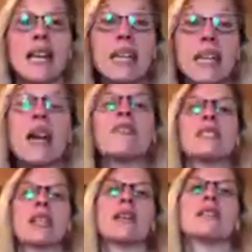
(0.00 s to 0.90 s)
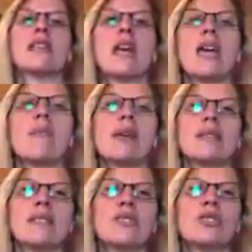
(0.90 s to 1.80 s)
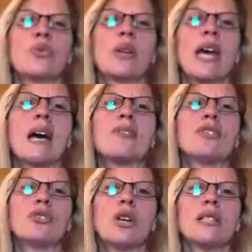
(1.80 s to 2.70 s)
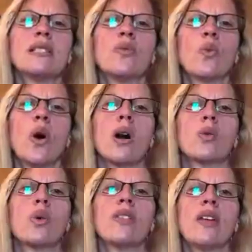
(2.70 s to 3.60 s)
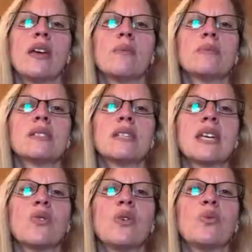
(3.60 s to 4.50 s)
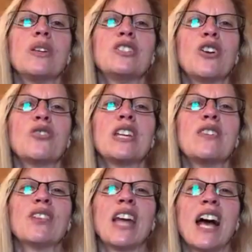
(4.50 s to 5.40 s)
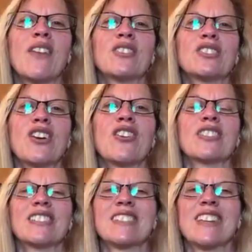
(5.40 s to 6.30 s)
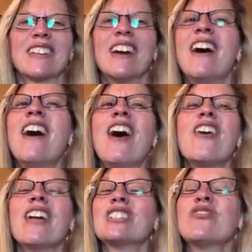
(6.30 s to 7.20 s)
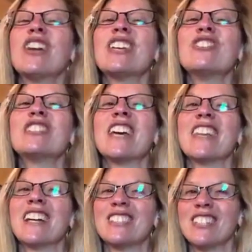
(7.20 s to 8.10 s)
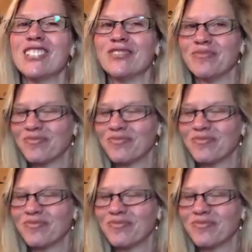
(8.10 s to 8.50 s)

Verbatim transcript: Love says, amen, sister. We have to trust and walk with Him, sing when we don't even have a song to sing. Oh, that's funny you say that too.